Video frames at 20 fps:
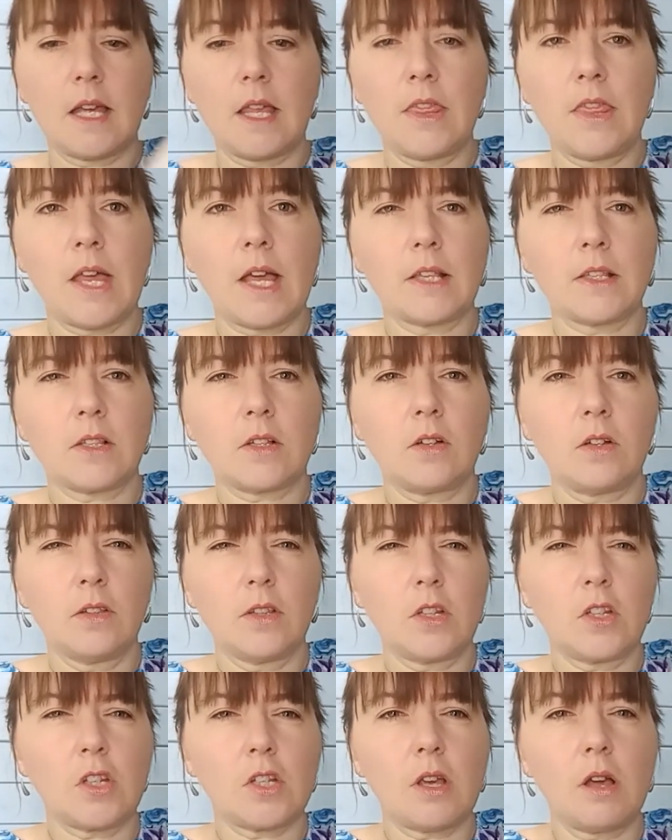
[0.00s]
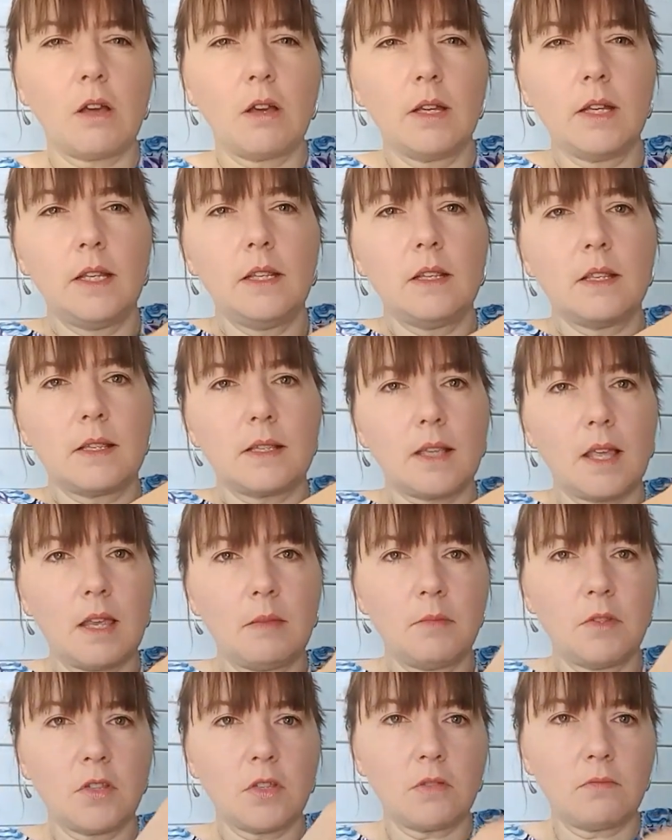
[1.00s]
and that's got the shine the
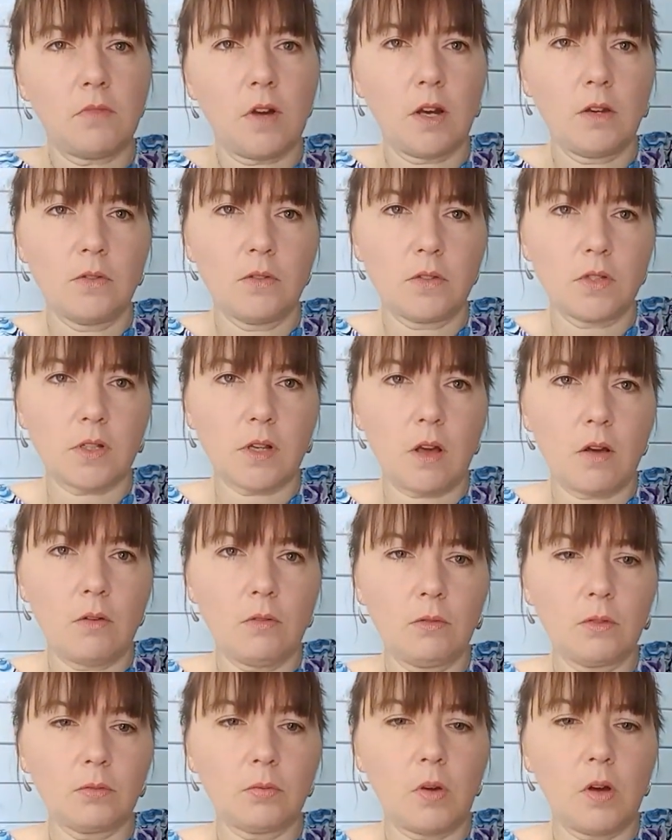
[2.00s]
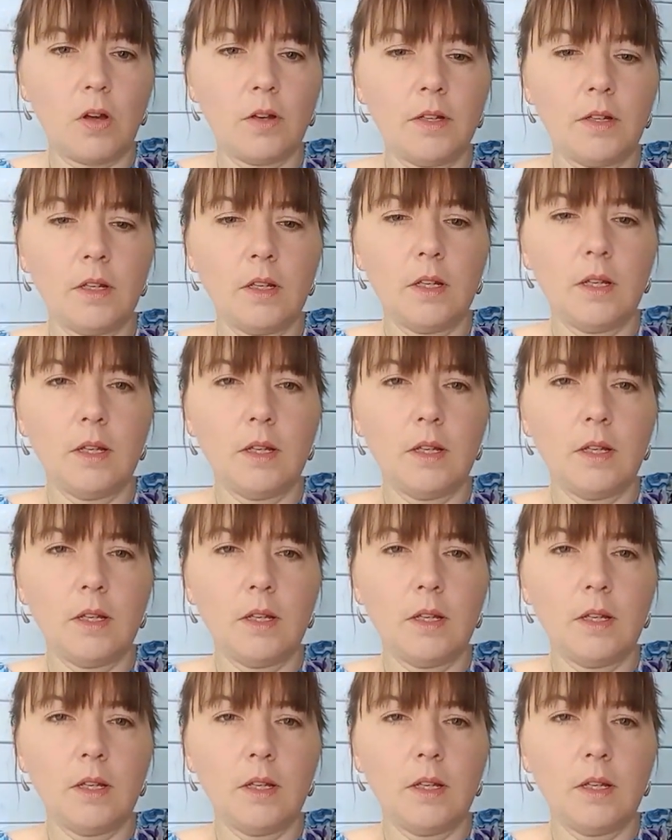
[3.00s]
same as the rose gold one.